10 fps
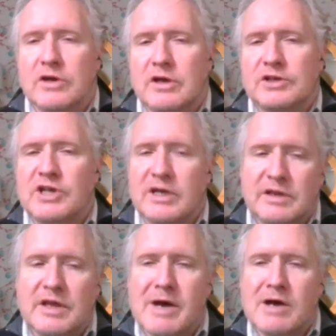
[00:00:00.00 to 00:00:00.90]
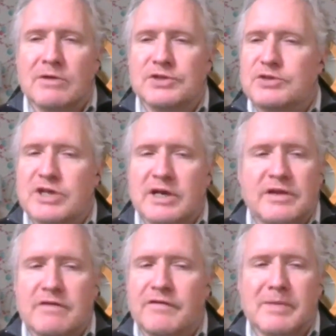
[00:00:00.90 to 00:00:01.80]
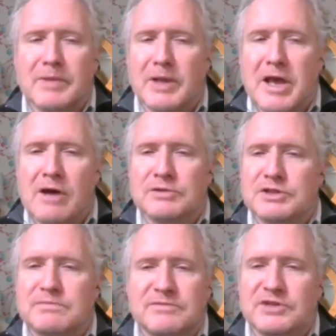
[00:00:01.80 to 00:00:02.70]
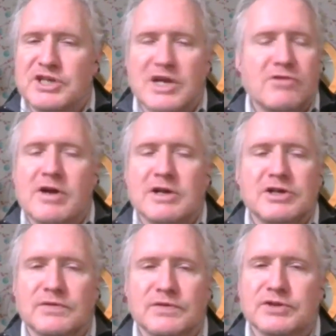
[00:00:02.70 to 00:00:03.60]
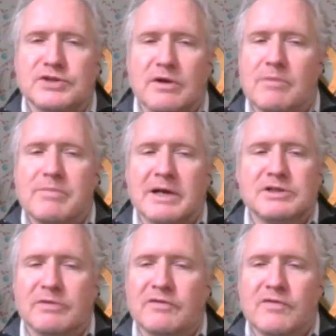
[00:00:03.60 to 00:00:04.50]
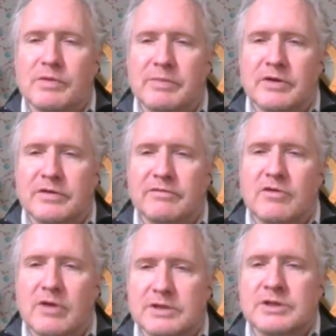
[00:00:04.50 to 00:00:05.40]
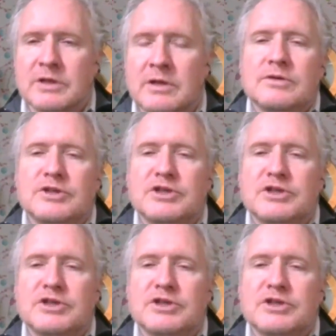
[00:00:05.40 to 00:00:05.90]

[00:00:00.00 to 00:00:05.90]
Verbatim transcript: you're going to check them out, check their family out, generations, you know, back to before the birth of Christ.